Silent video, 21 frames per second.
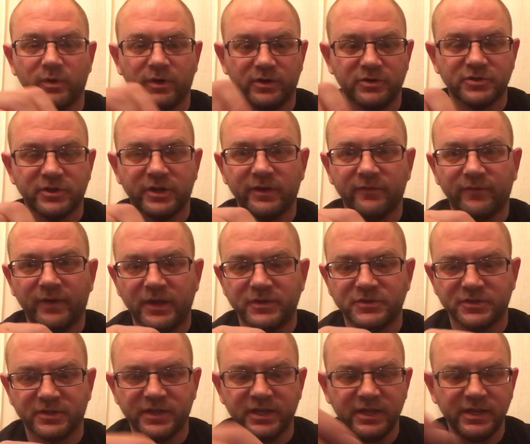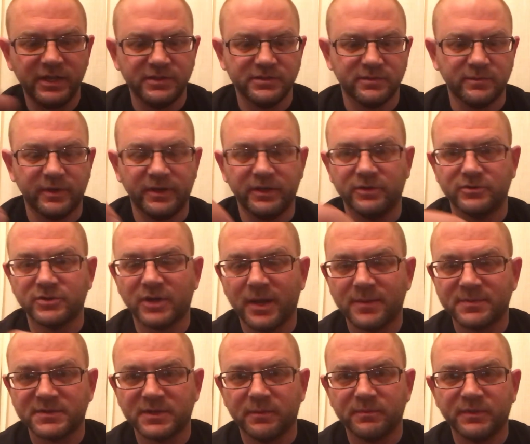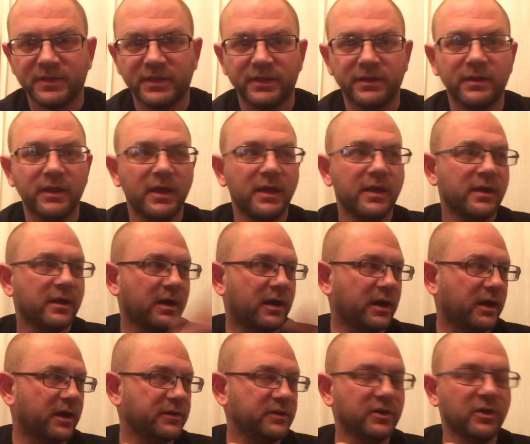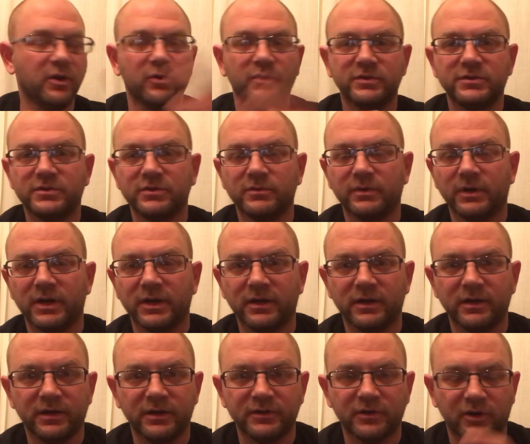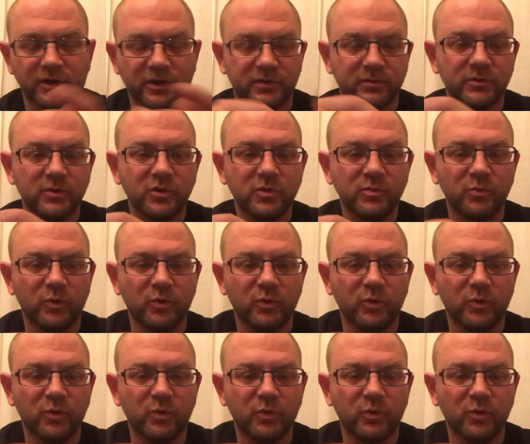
You're trying to find your keys, you might have dropped something, you go into a dark room